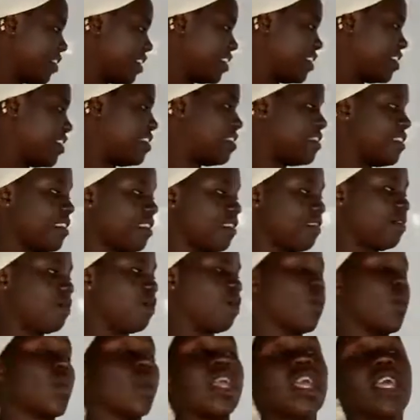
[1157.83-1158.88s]
tenses
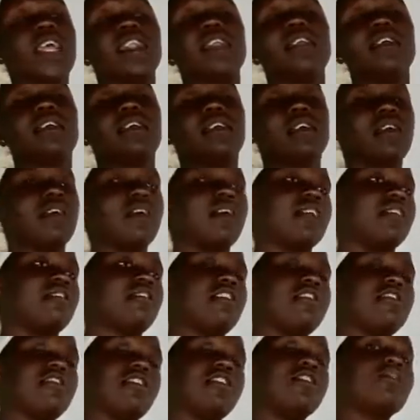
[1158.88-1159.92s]
will
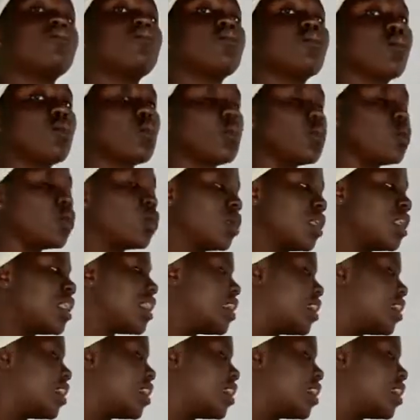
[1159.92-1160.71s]
changes to would.